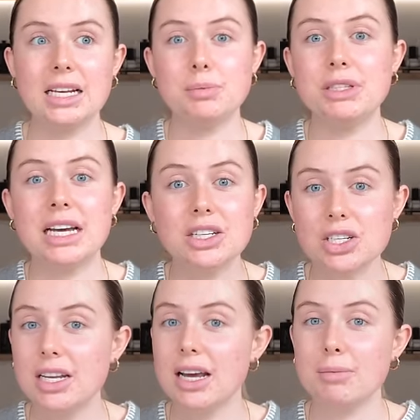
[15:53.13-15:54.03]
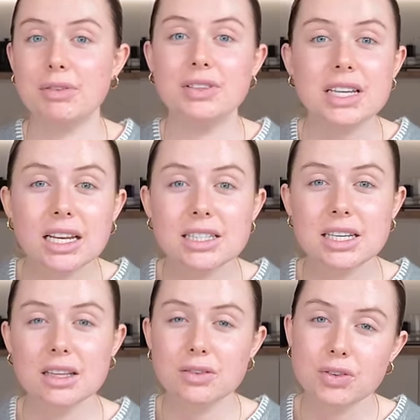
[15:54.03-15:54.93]
and potentially like my
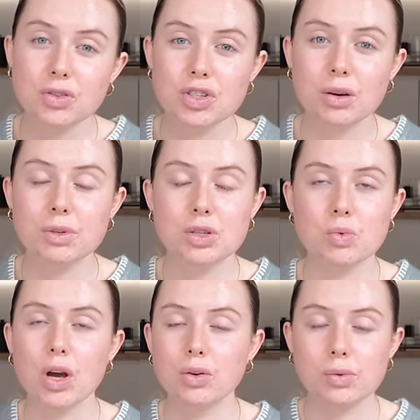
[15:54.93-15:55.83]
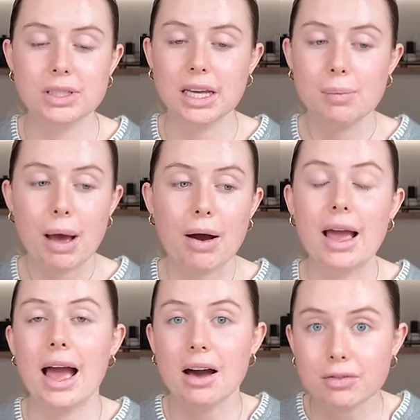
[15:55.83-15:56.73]
fertility in the future, which is what I always think about. I
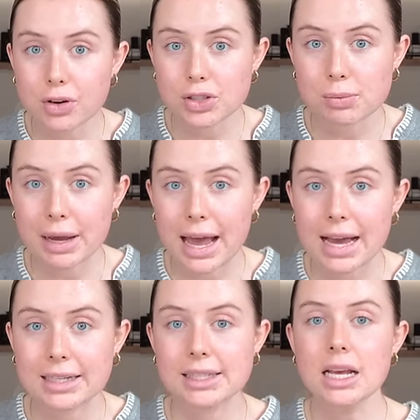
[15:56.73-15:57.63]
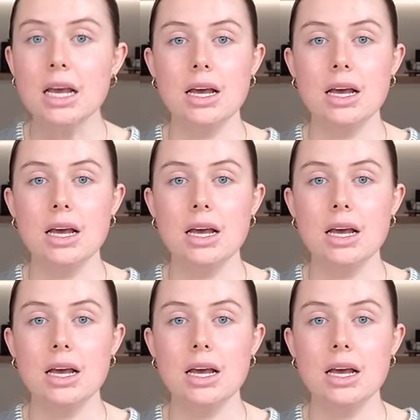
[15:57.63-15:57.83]
have frozen my eggs.